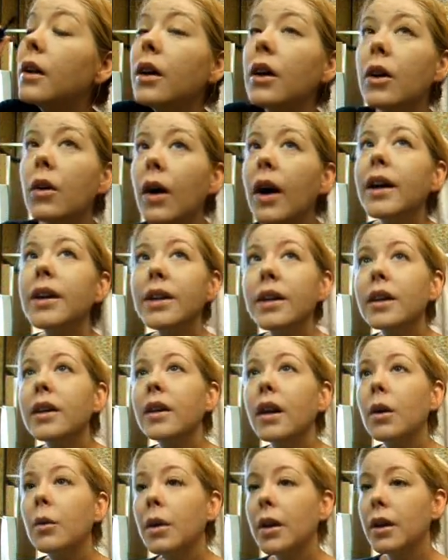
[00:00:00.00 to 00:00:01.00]
No, I
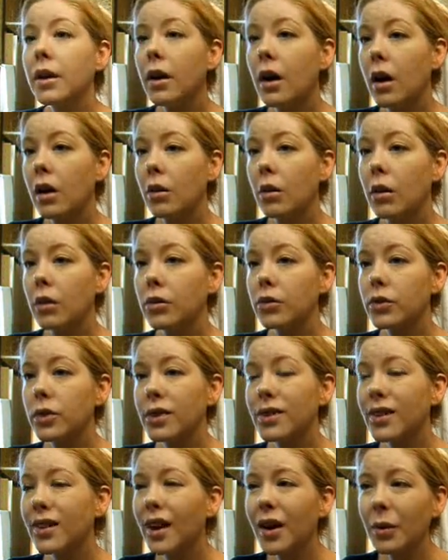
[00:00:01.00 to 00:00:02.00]
did. I went and got
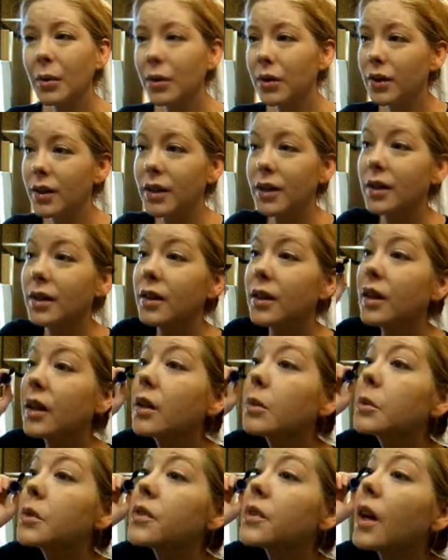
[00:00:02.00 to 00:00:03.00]
groceries, and I really didn't
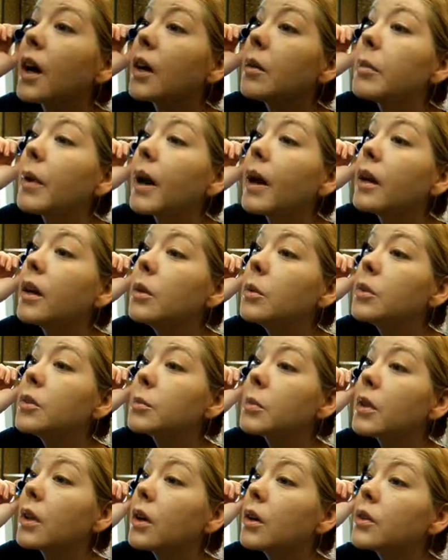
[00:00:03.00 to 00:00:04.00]
think it was that bad. It
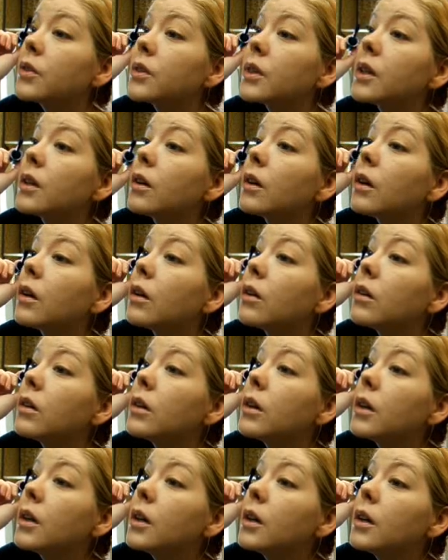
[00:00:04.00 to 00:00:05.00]
was below zero
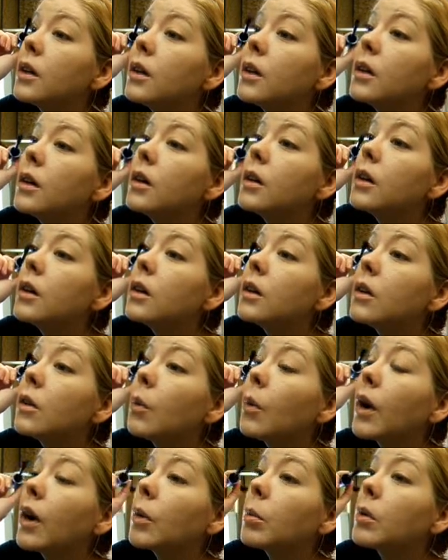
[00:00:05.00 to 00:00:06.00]

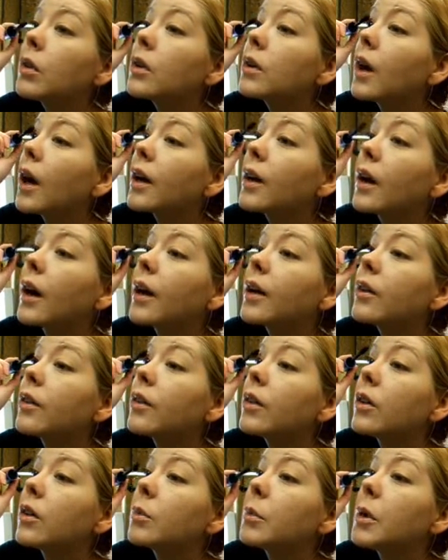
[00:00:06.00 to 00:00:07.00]
well below, I, I
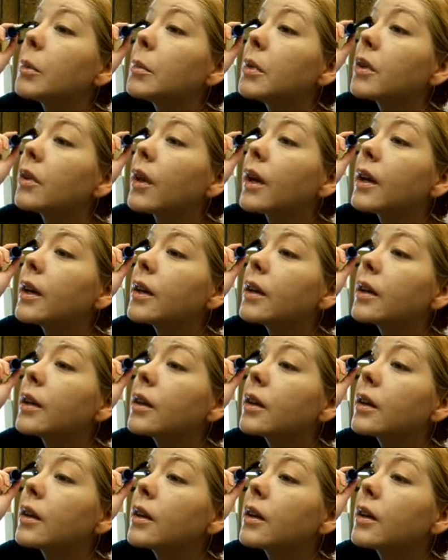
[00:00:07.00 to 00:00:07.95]
don't know, maybe like